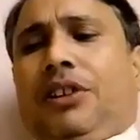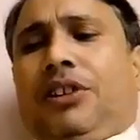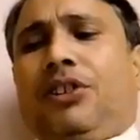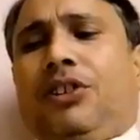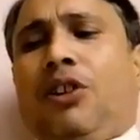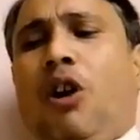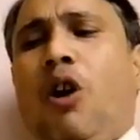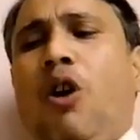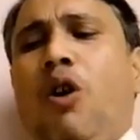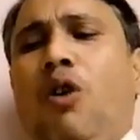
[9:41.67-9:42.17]

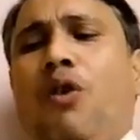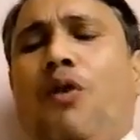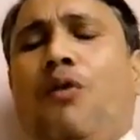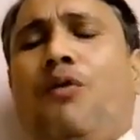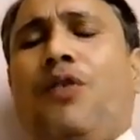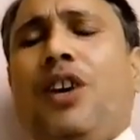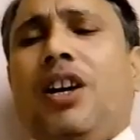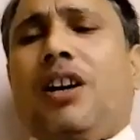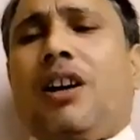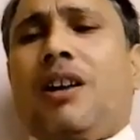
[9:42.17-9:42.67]
Now
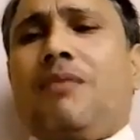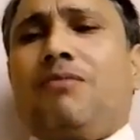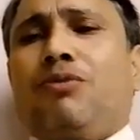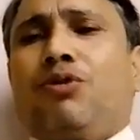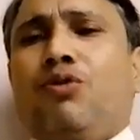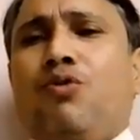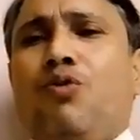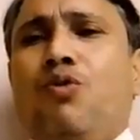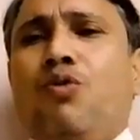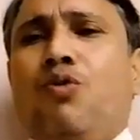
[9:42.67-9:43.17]
we
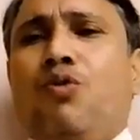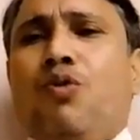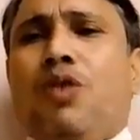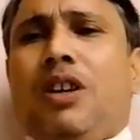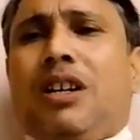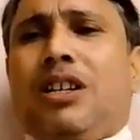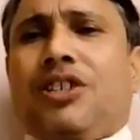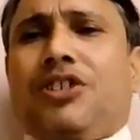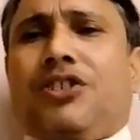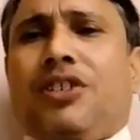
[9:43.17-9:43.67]
come to
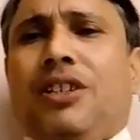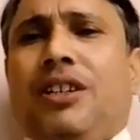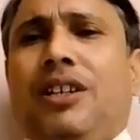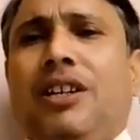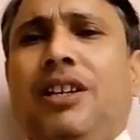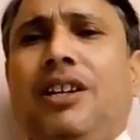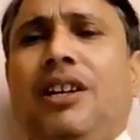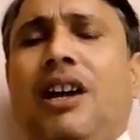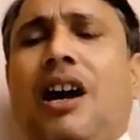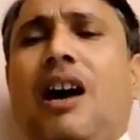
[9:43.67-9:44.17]
a
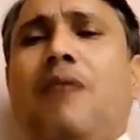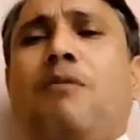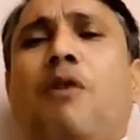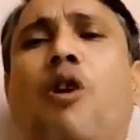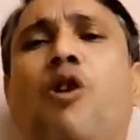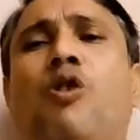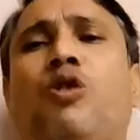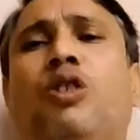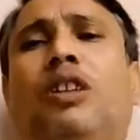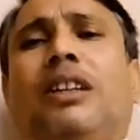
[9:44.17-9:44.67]
study
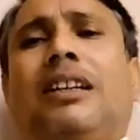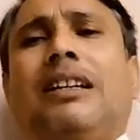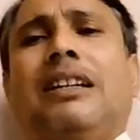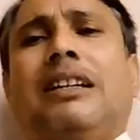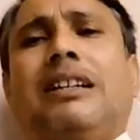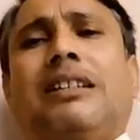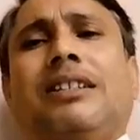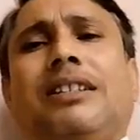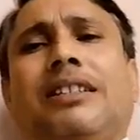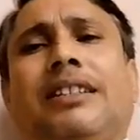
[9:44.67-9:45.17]
about
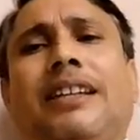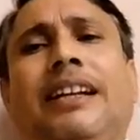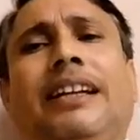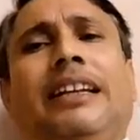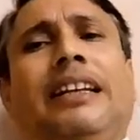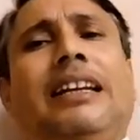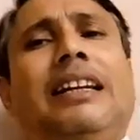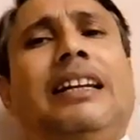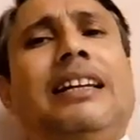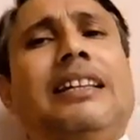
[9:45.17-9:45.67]
a
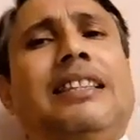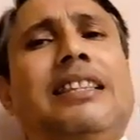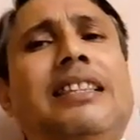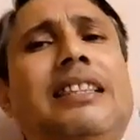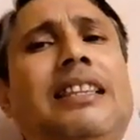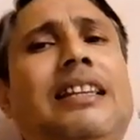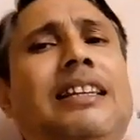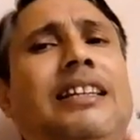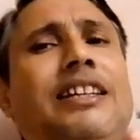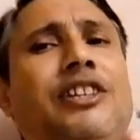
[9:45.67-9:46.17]
state
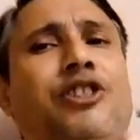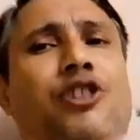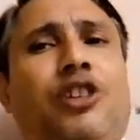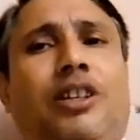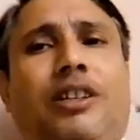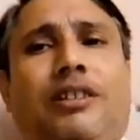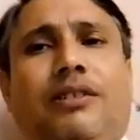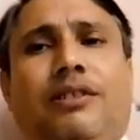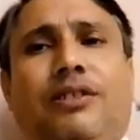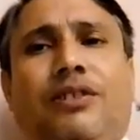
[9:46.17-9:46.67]

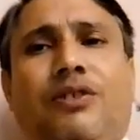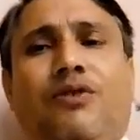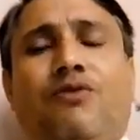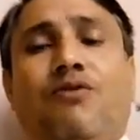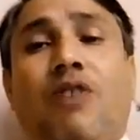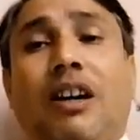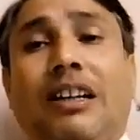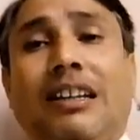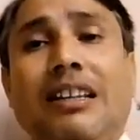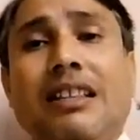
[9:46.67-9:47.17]
legislature.
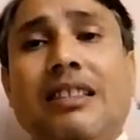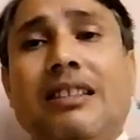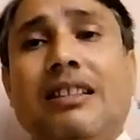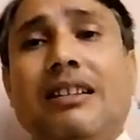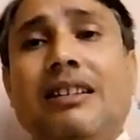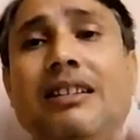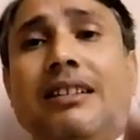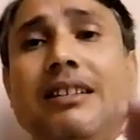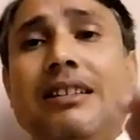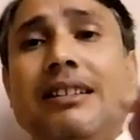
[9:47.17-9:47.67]
What is
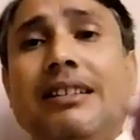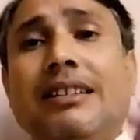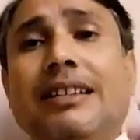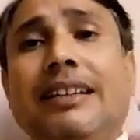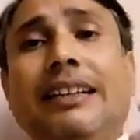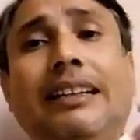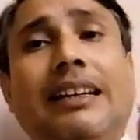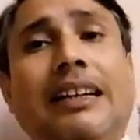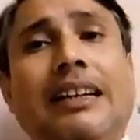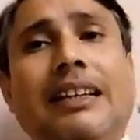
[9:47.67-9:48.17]
the
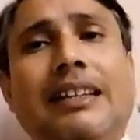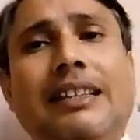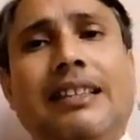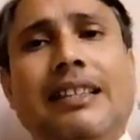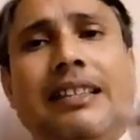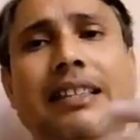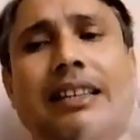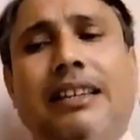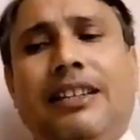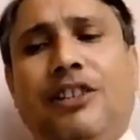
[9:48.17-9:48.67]
state
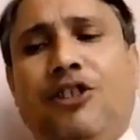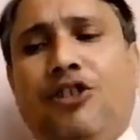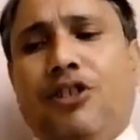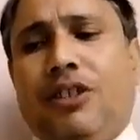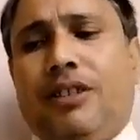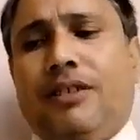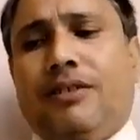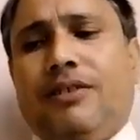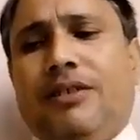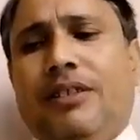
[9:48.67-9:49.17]

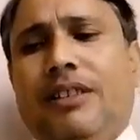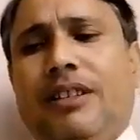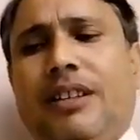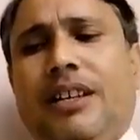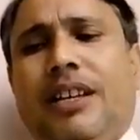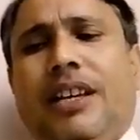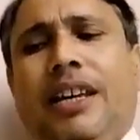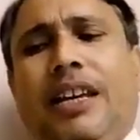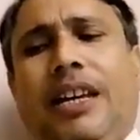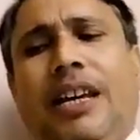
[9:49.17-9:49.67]
legislature?
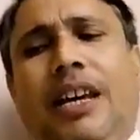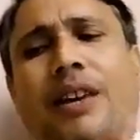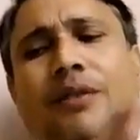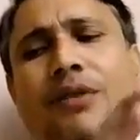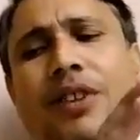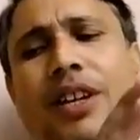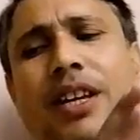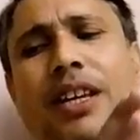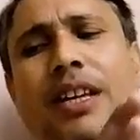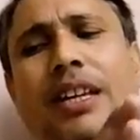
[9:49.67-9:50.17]

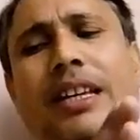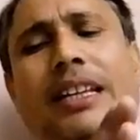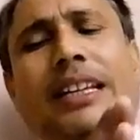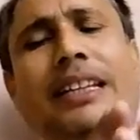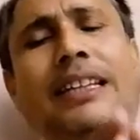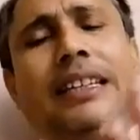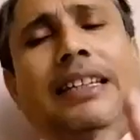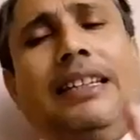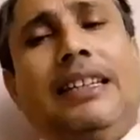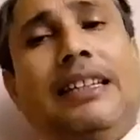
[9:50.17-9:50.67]
Every
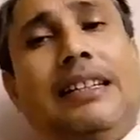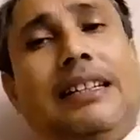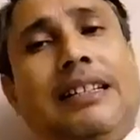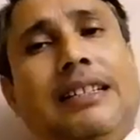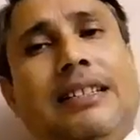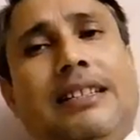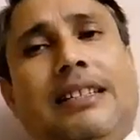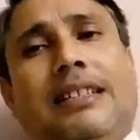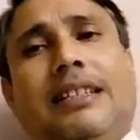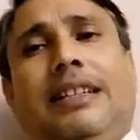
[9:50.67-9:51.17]
Indian
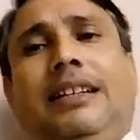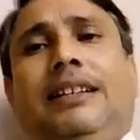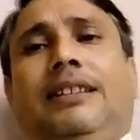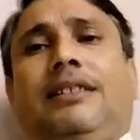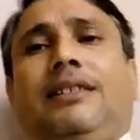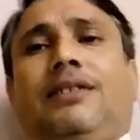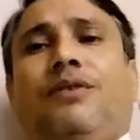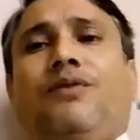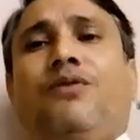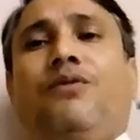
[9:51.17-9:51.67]

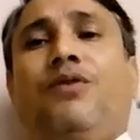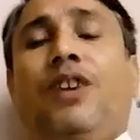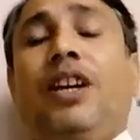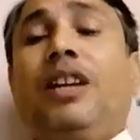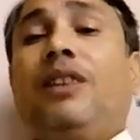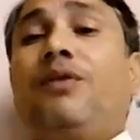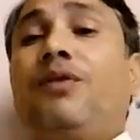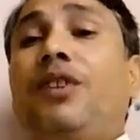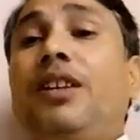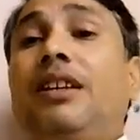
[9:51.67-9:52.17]
state,
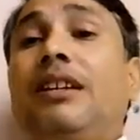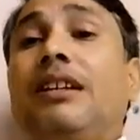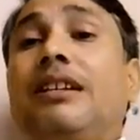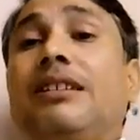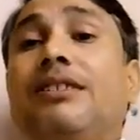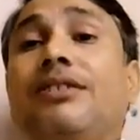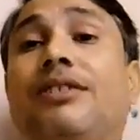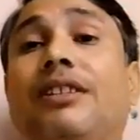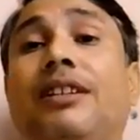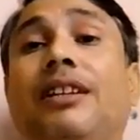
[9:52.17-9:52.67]
when we
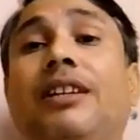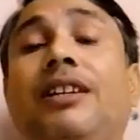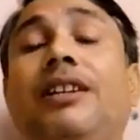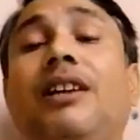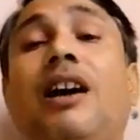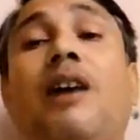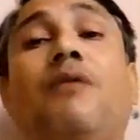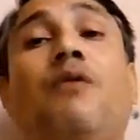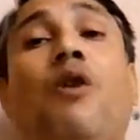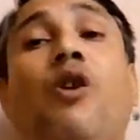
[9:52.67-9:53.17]

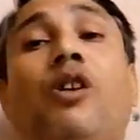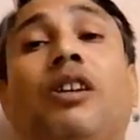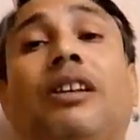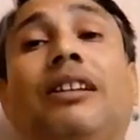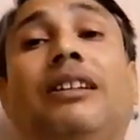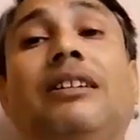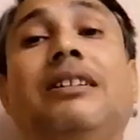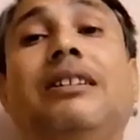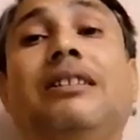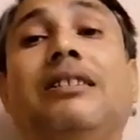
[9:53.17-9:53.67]
study
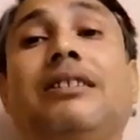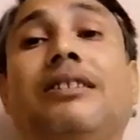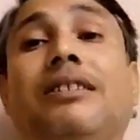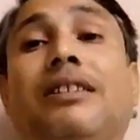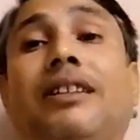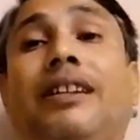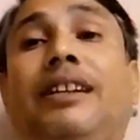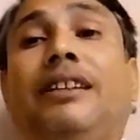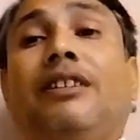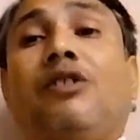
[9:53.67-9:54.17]
about the
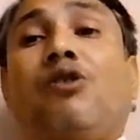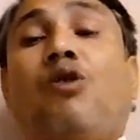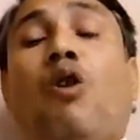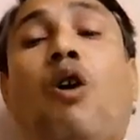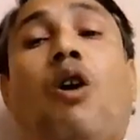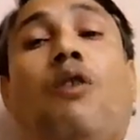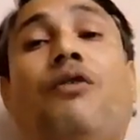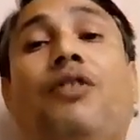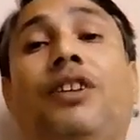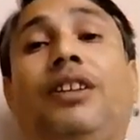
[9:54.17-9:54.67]
states
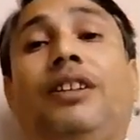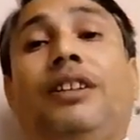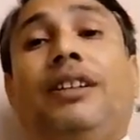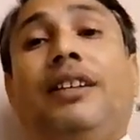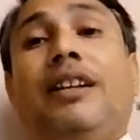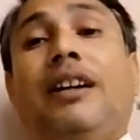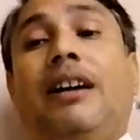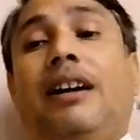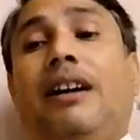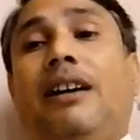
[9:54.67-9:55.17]
of
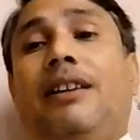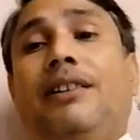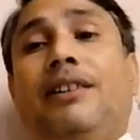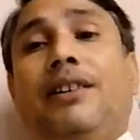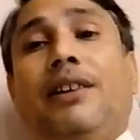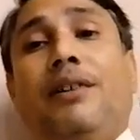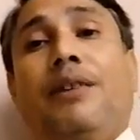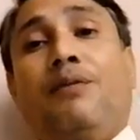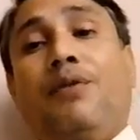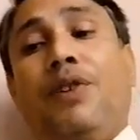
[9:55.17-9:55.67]
India,
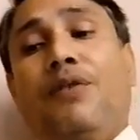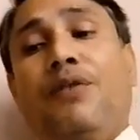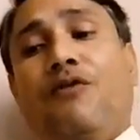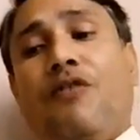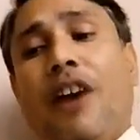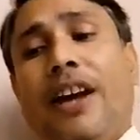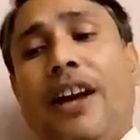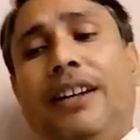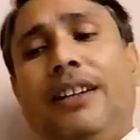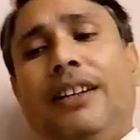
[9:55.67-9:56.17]
we
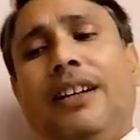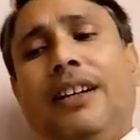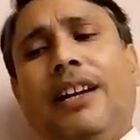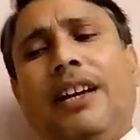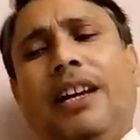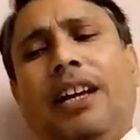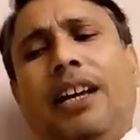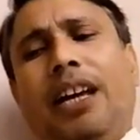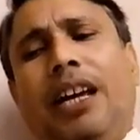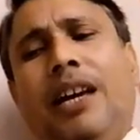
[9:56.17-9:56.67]
find
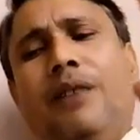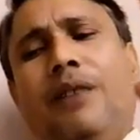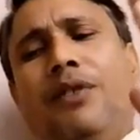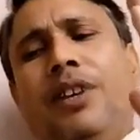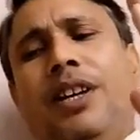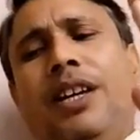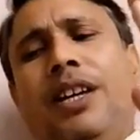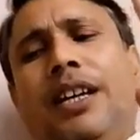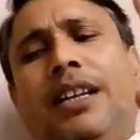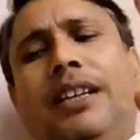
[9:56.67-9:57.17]

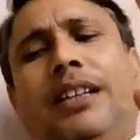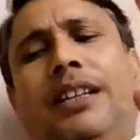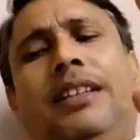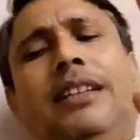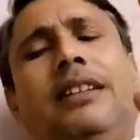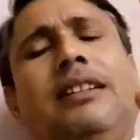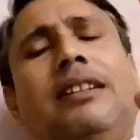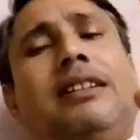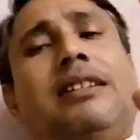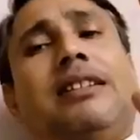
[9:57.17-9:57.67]
every
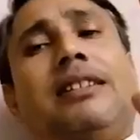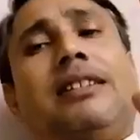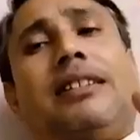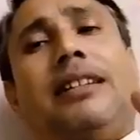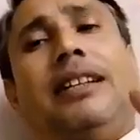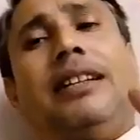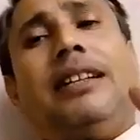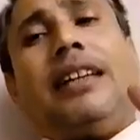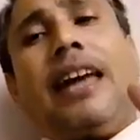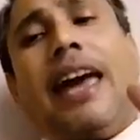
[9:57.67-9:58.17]
Indian
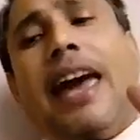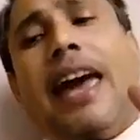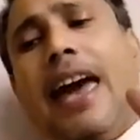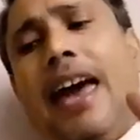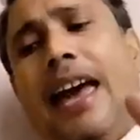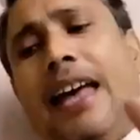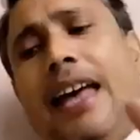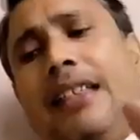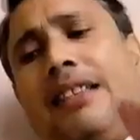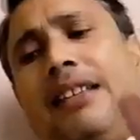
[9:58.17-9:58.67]
state
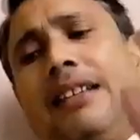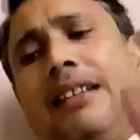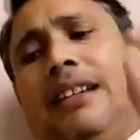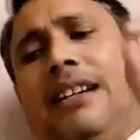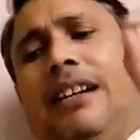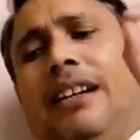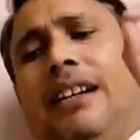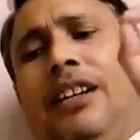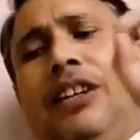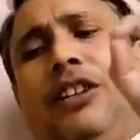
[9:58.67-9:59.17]
has
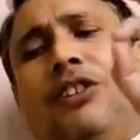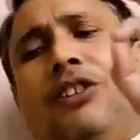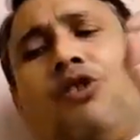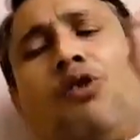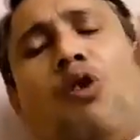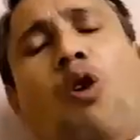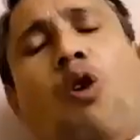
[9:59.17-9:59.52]
its